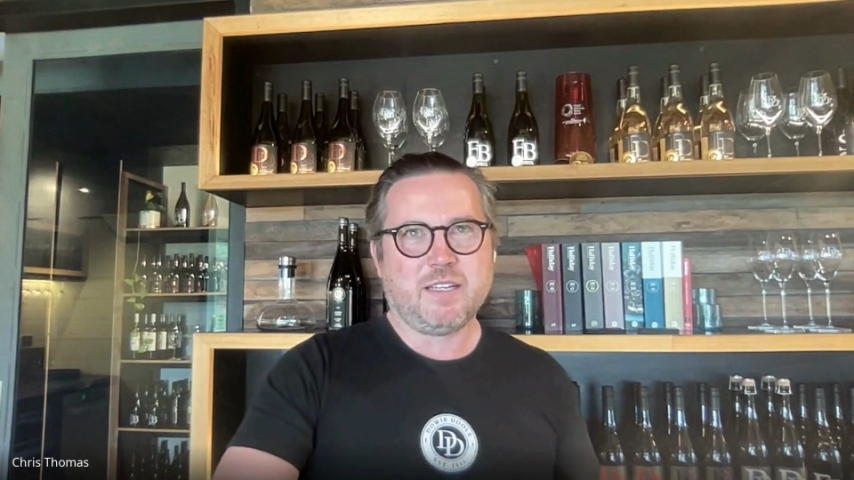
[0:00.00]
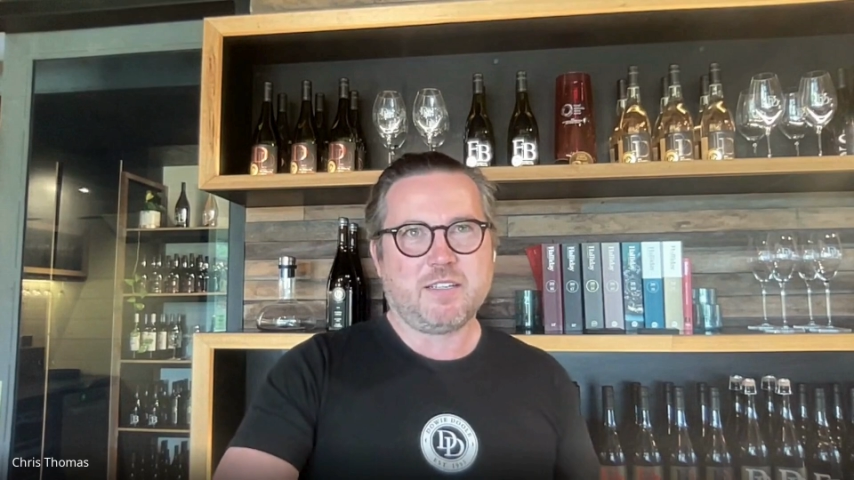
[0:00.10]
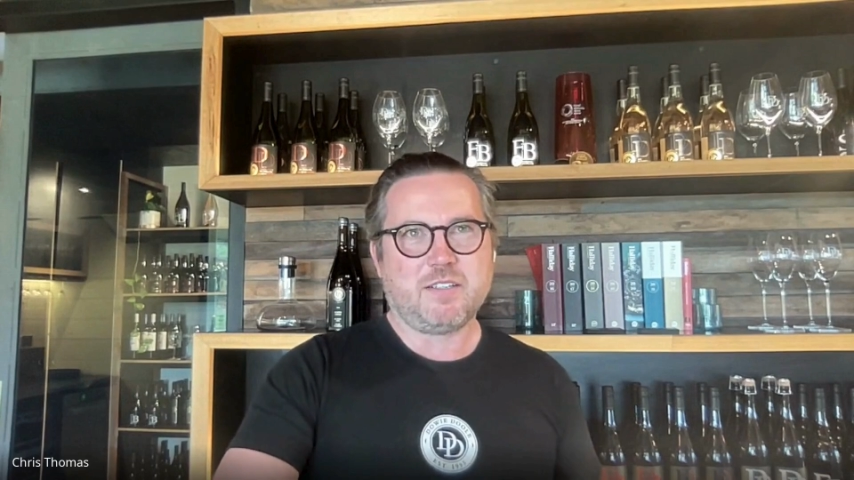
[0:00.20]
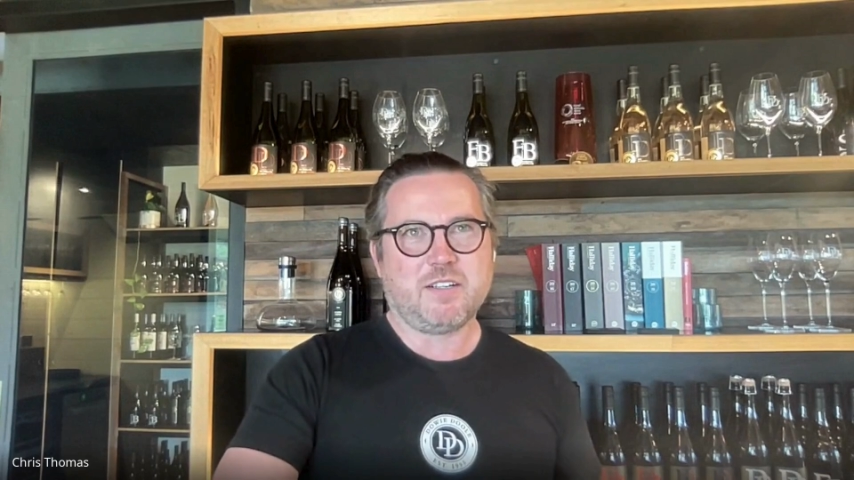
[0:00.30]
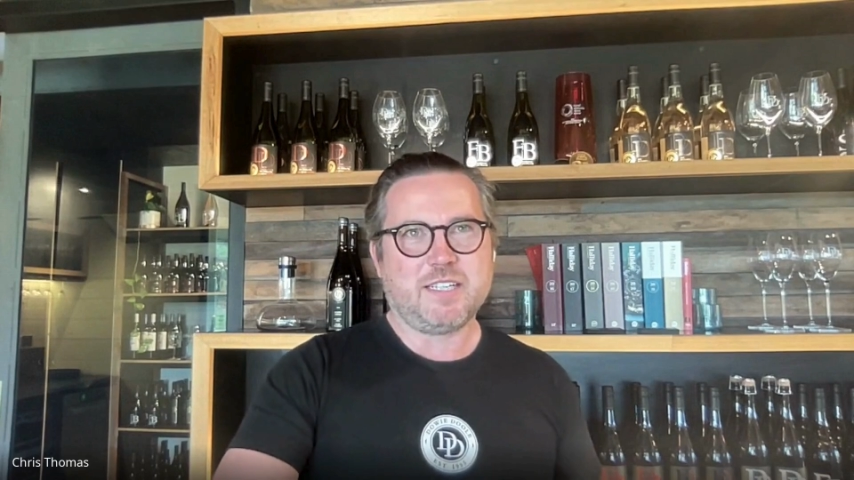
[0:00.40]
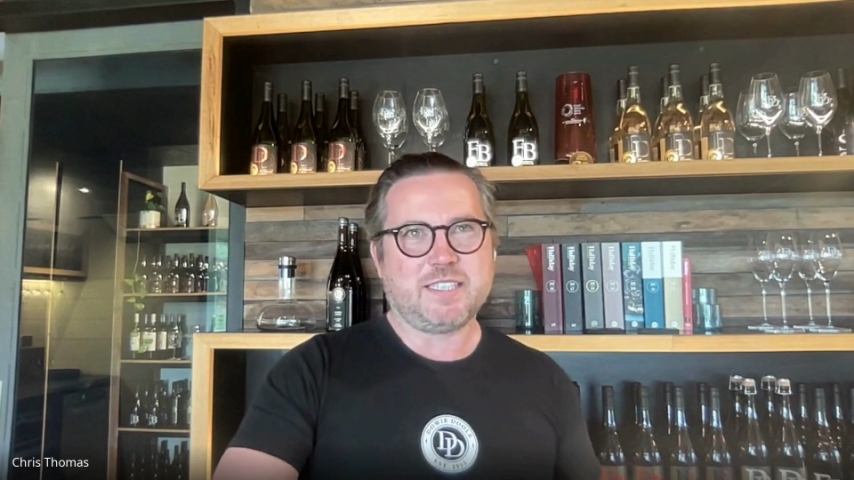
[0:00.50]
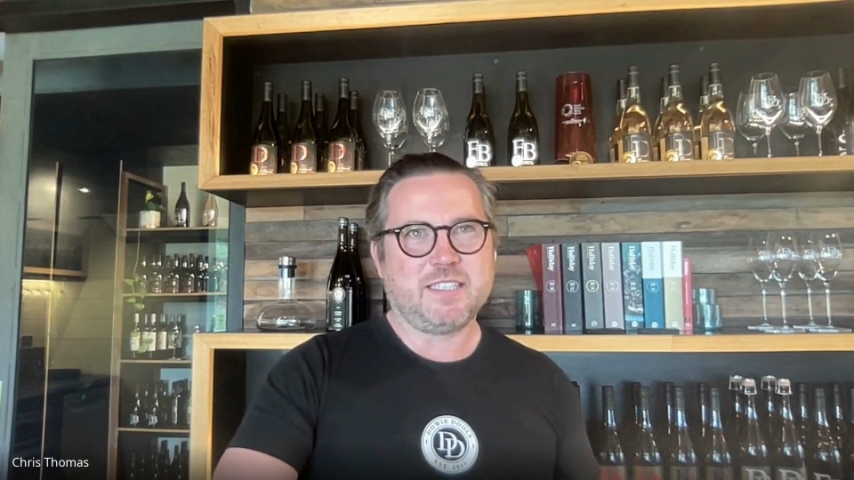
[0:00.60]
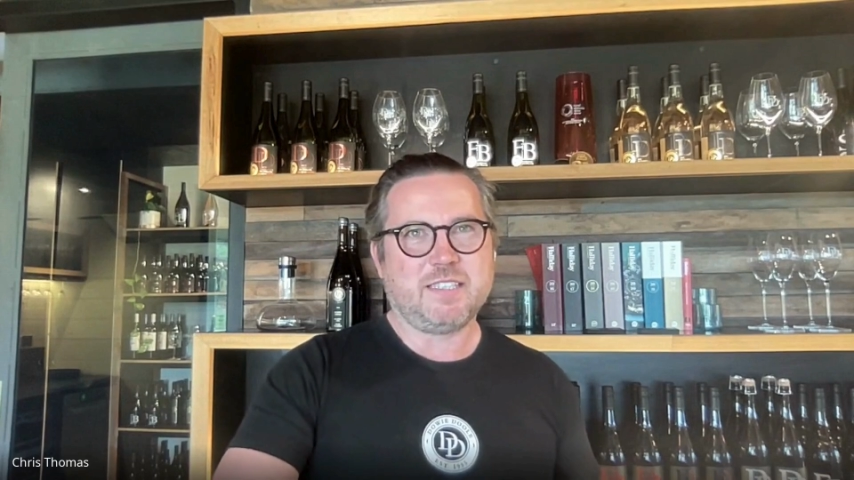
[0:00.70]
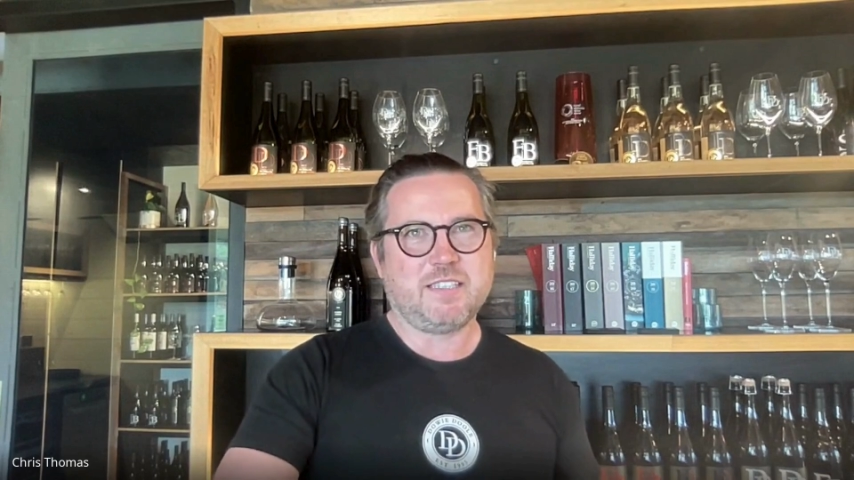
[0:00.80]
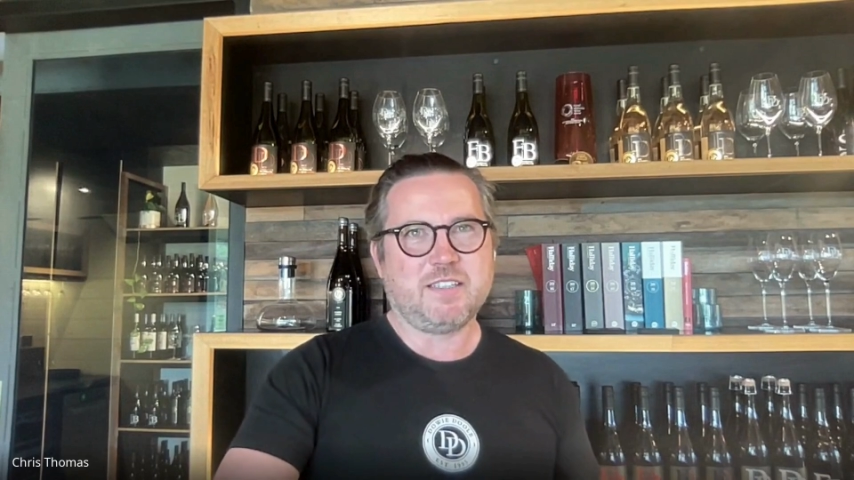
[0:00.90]

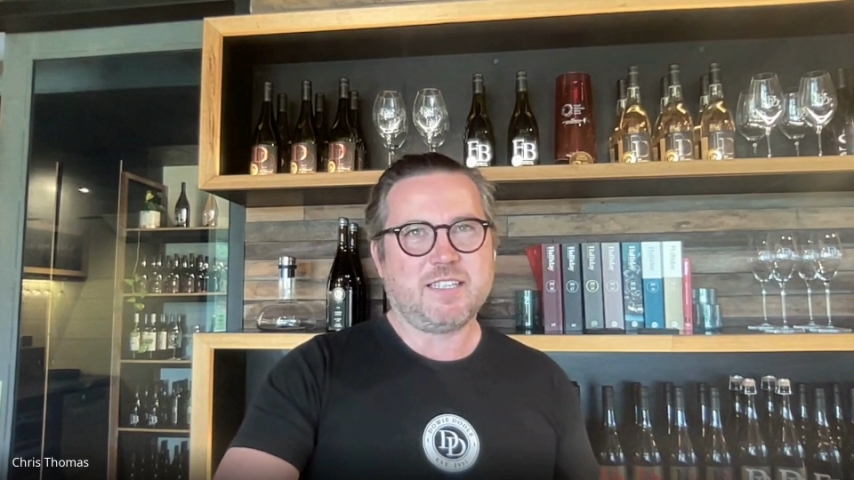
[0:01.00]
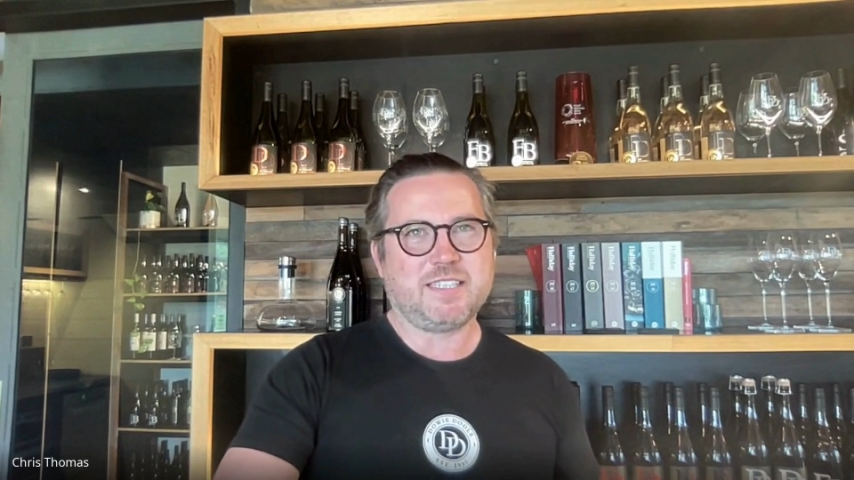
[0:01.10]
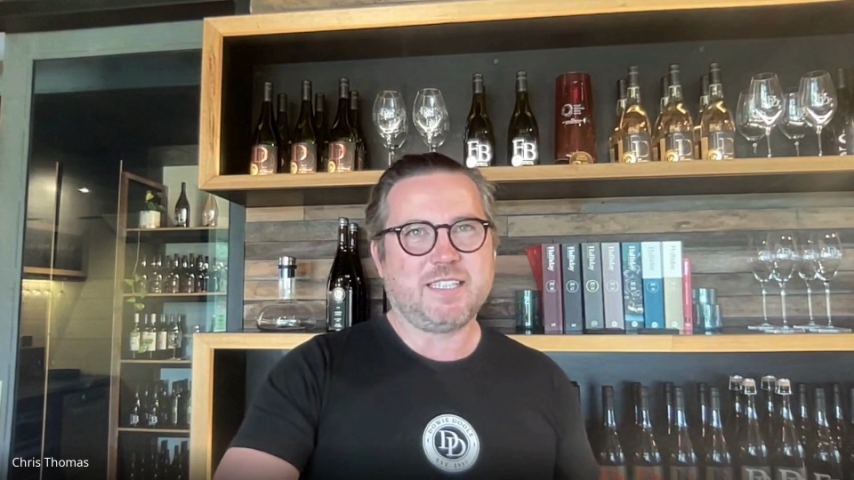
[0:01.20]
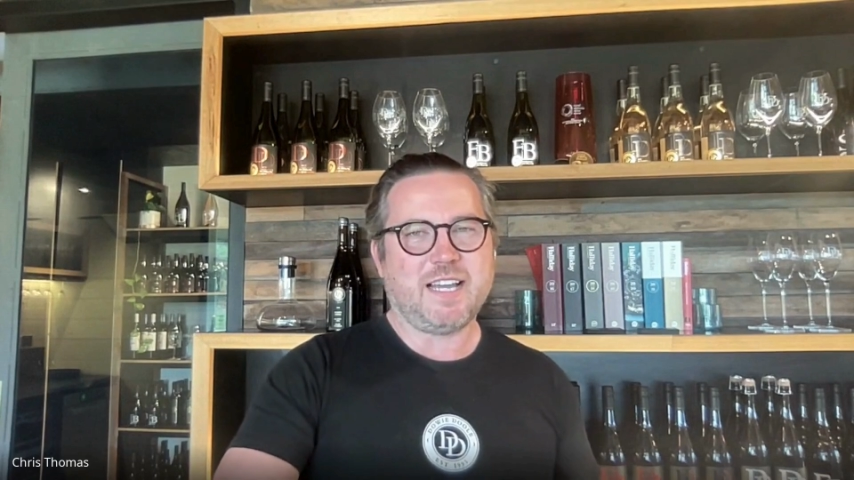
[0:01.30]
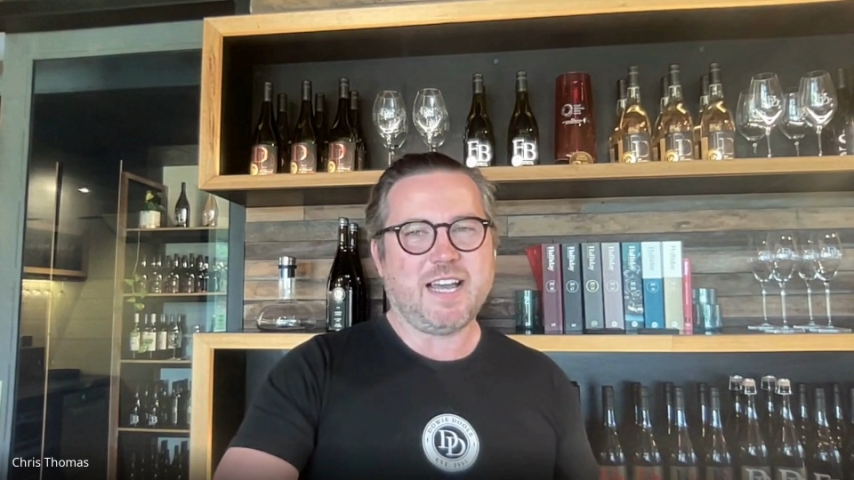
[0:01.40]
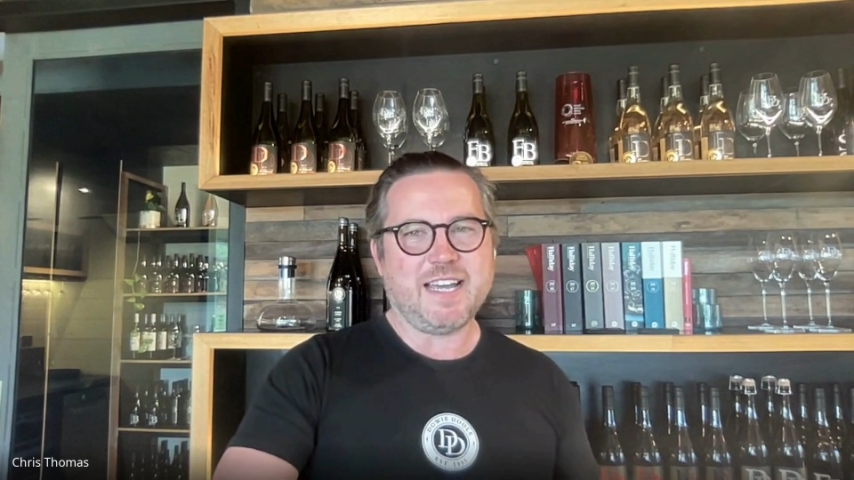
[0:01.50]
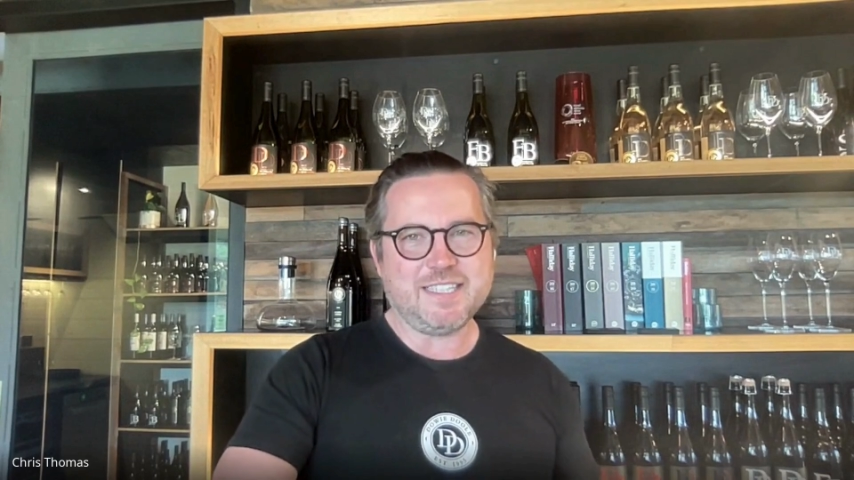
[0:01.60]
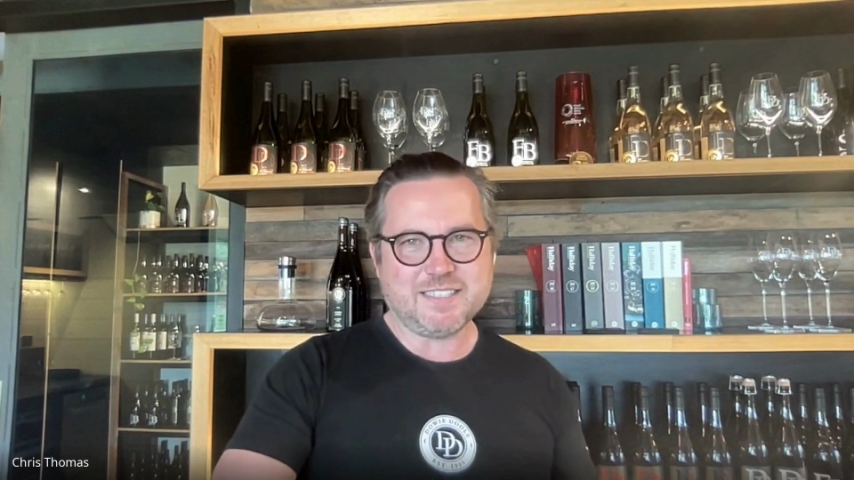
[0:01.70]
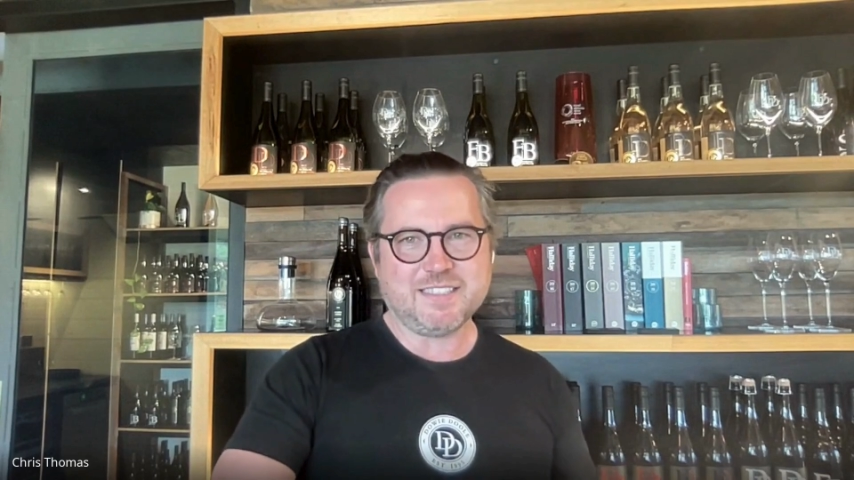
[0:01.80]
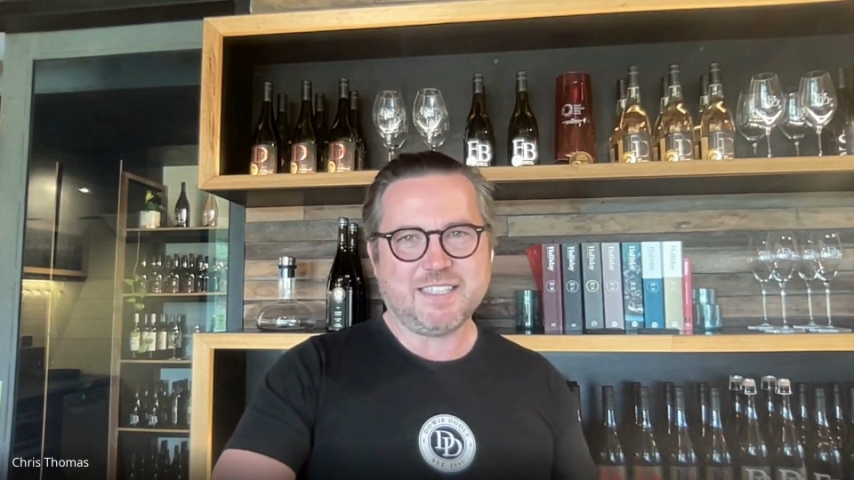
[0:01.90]
1998,